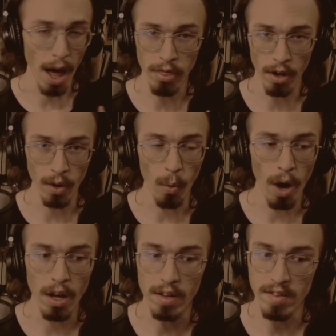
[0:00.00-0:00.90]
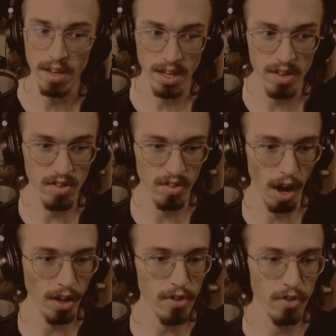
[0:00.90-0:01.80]
I thought it was, it's
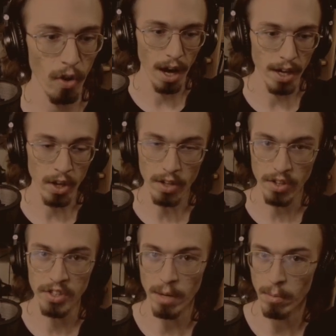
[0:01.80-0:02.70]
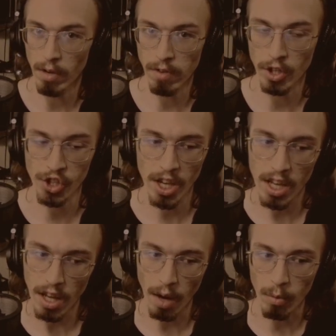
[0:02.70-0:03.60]
not. So I got the demo
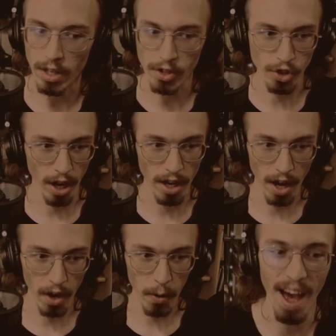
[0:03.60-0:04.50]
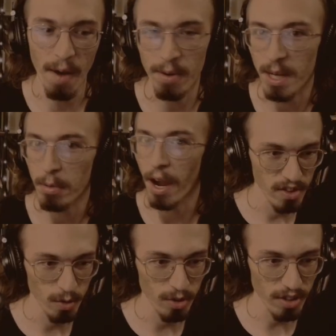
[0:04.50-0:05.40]
version and we're gonna try it out and we're gonna pray.
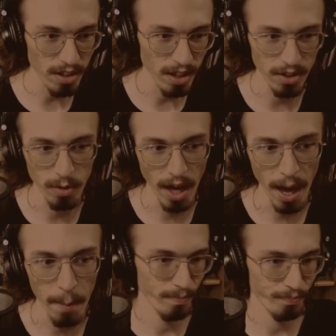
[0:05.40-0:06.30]
So we're just gonna click new game.